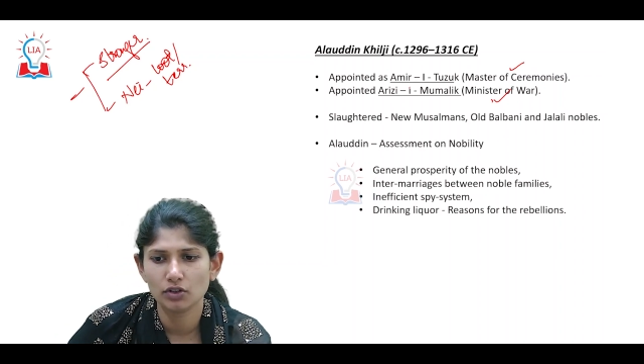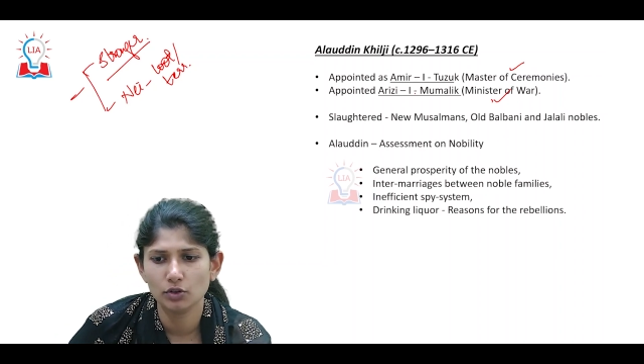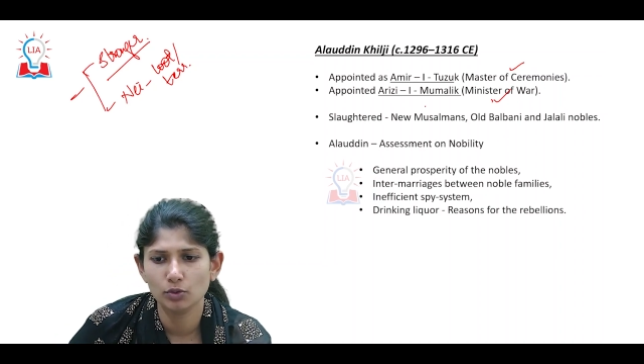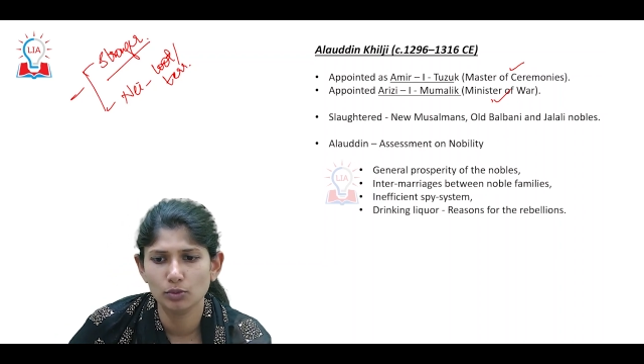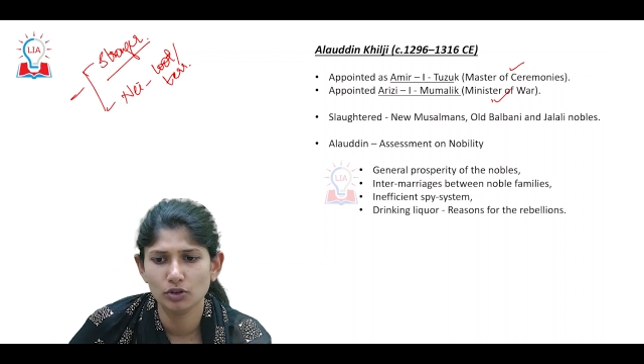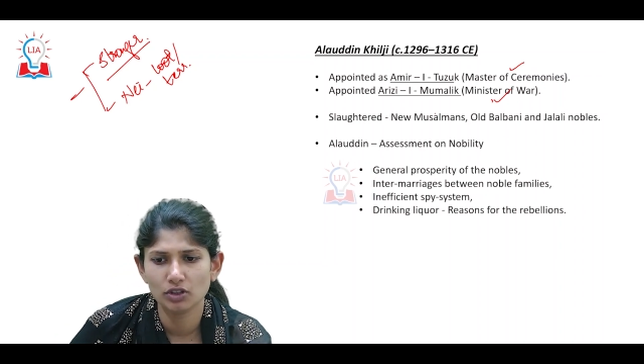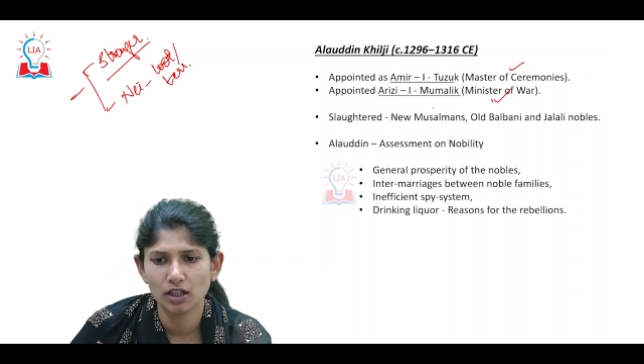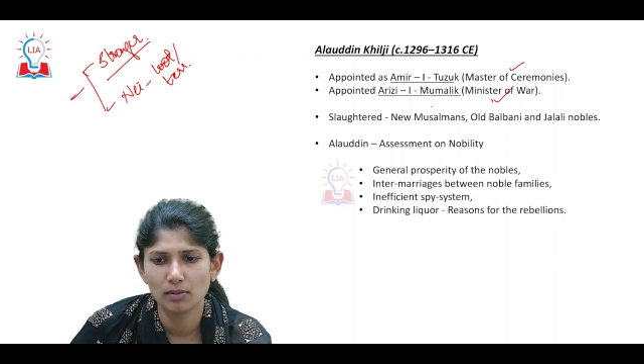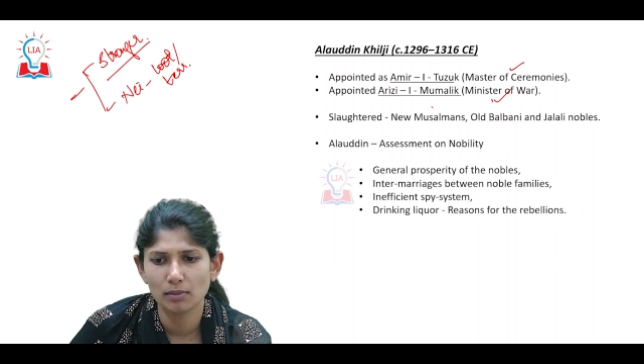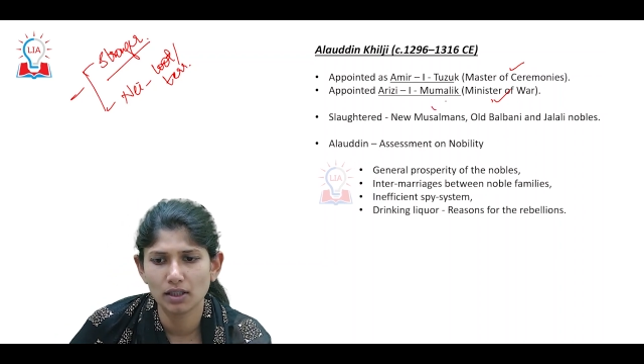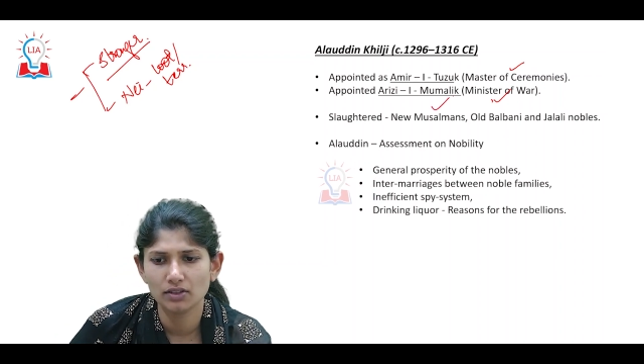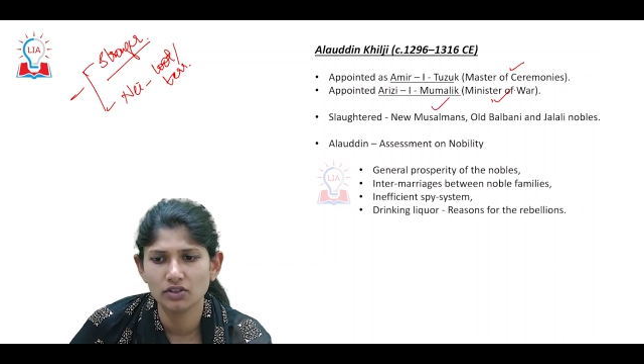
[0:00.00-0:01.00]

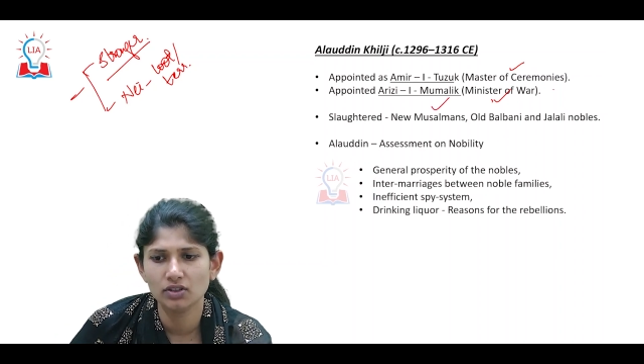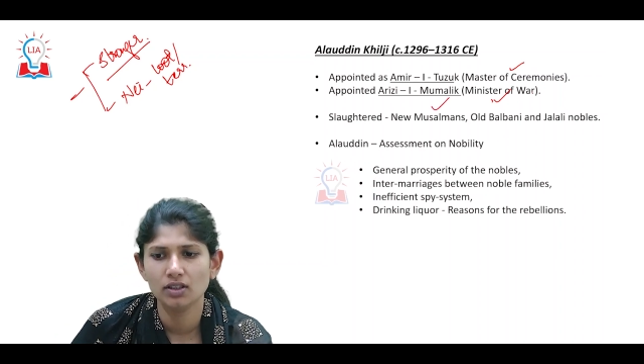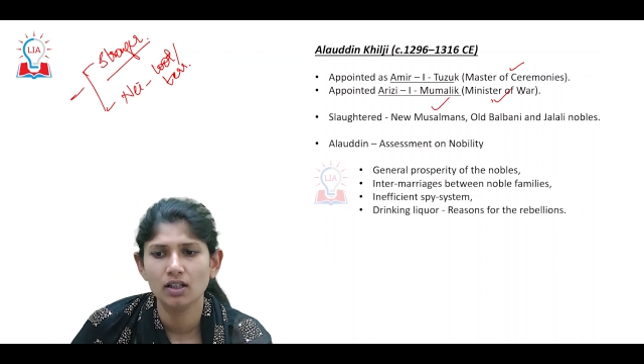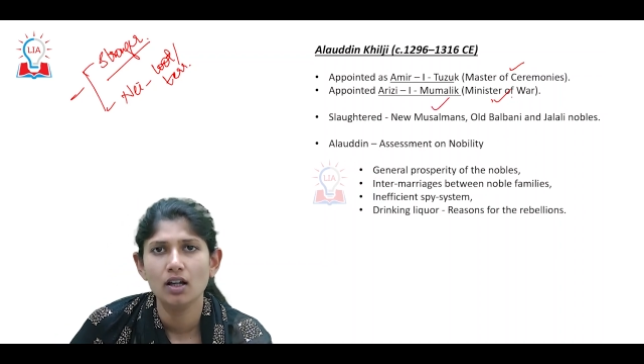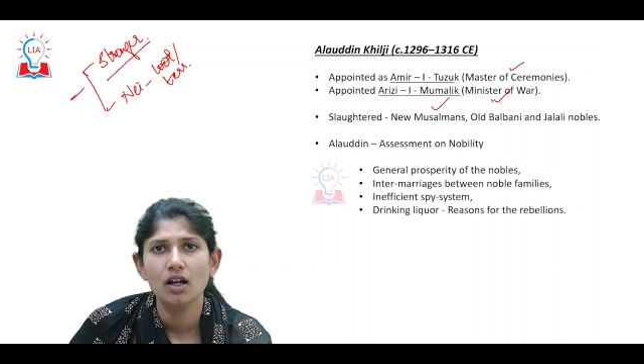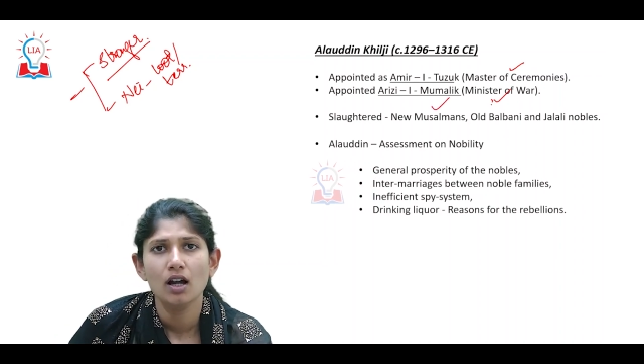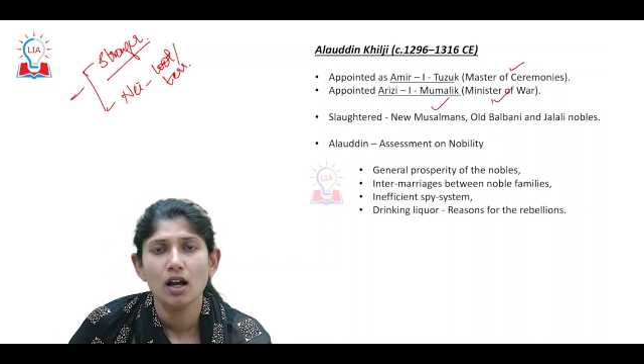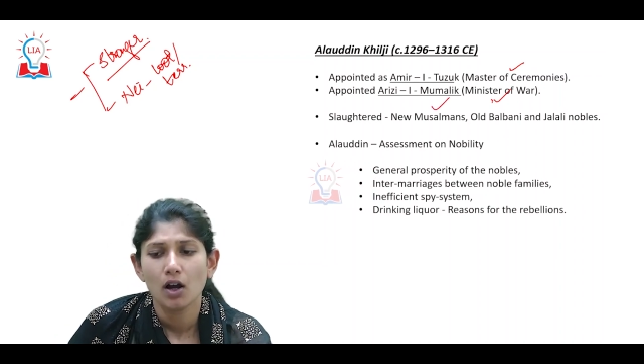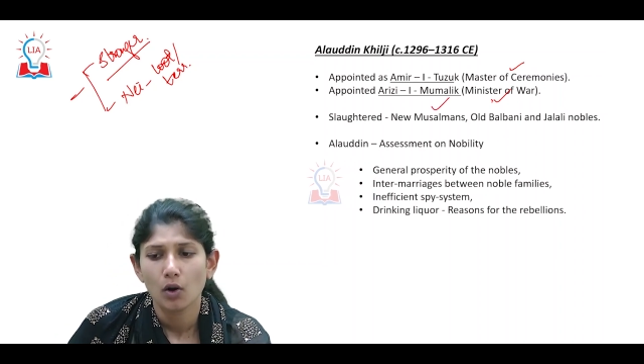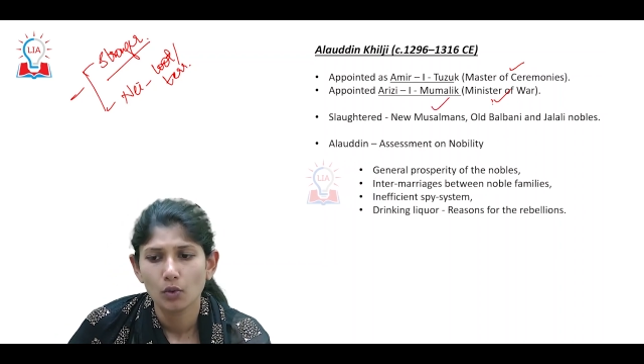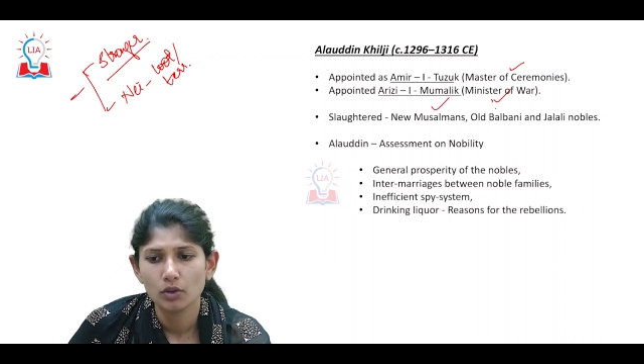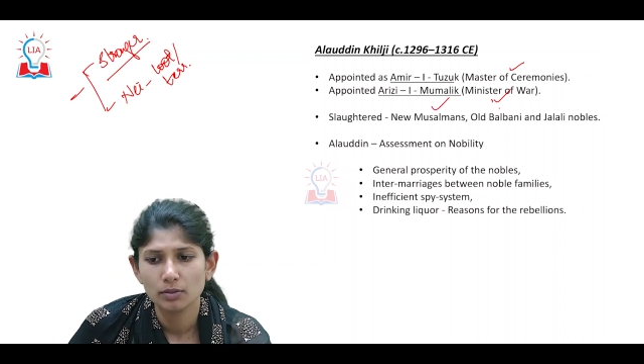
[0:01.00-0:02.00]
Musalmans,
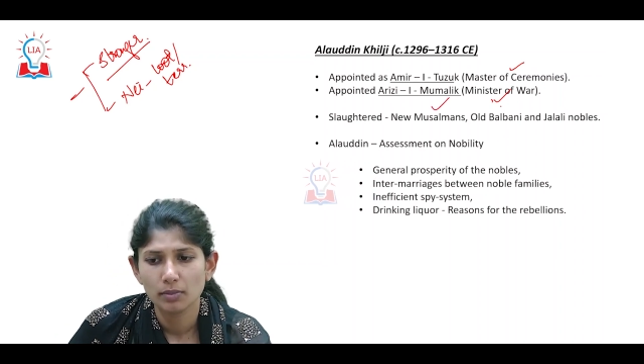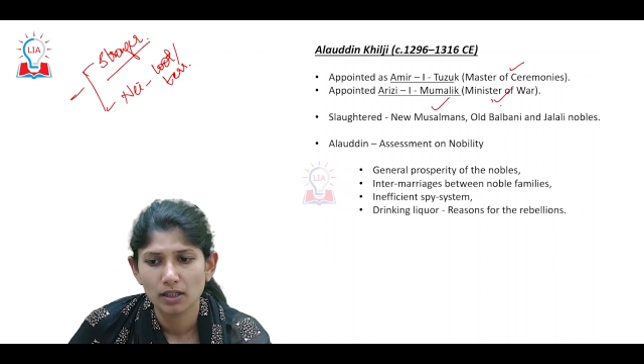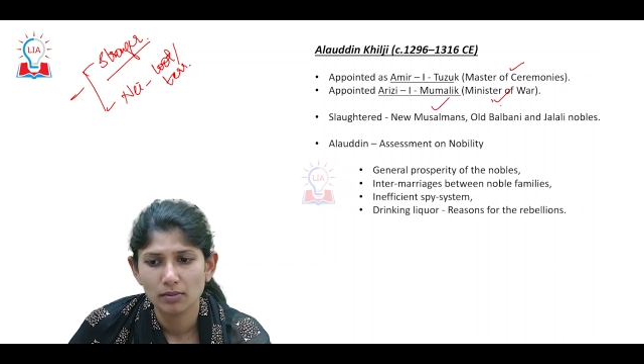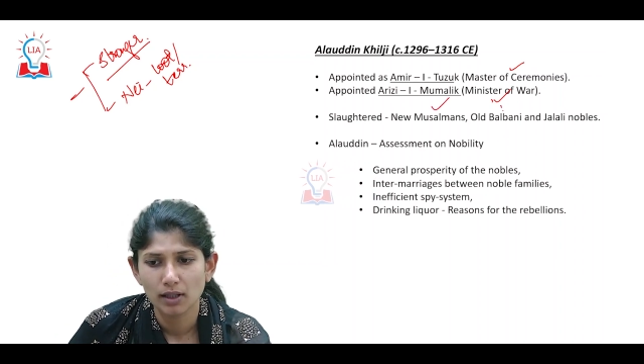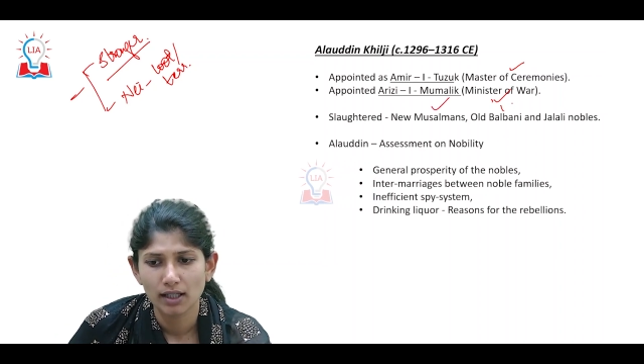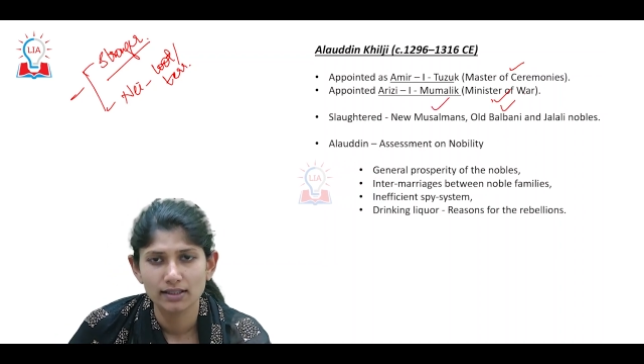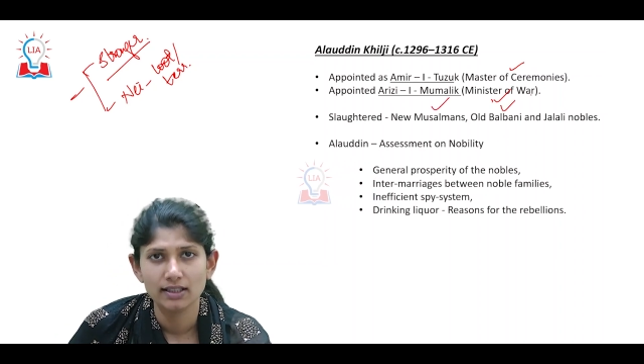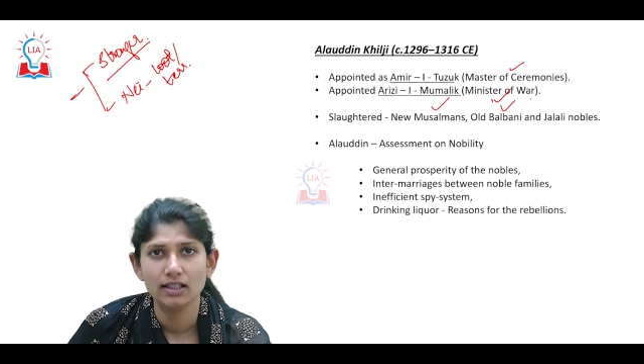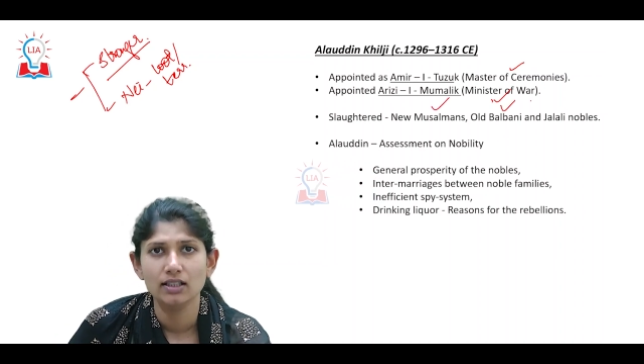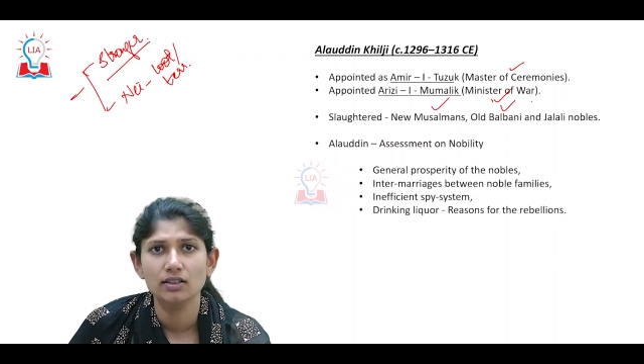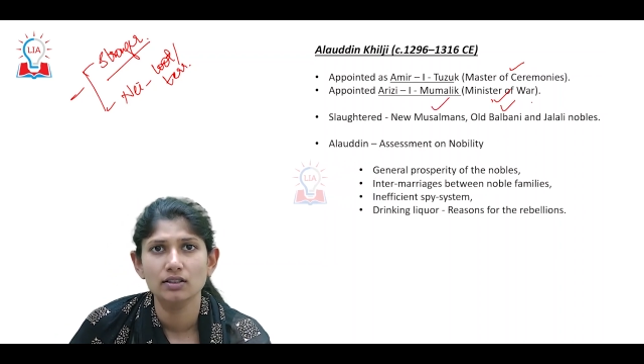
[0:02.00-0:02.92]
old Balbani,